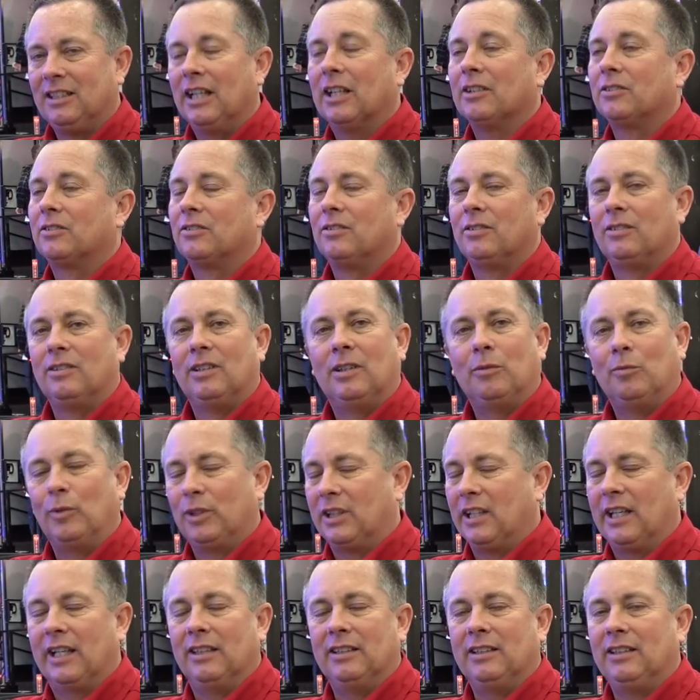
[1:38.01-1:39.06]
Yes.
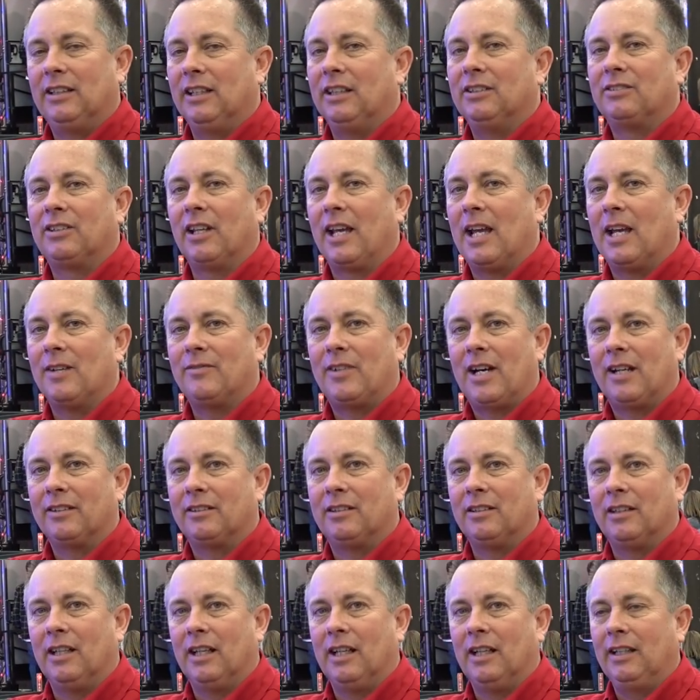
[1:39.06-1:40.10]
With the LEDs they have out
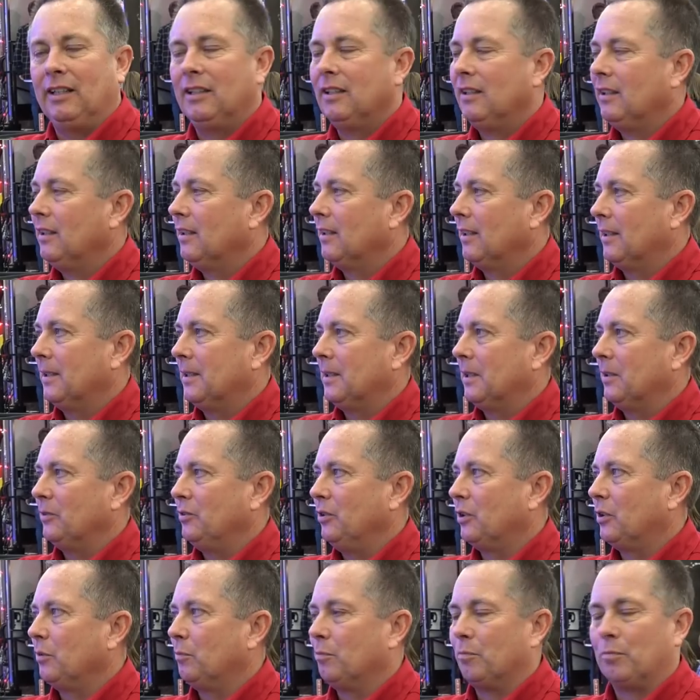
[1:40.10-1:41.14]
today,
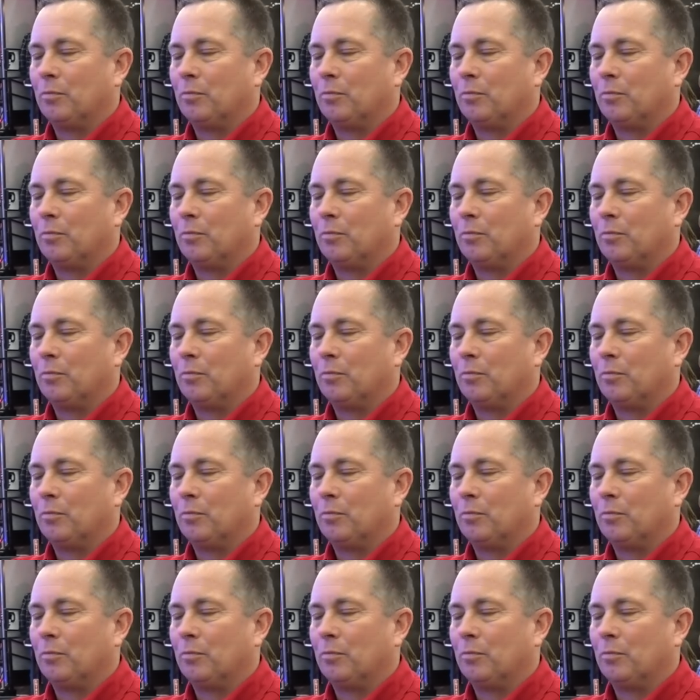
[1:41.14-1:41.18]
you can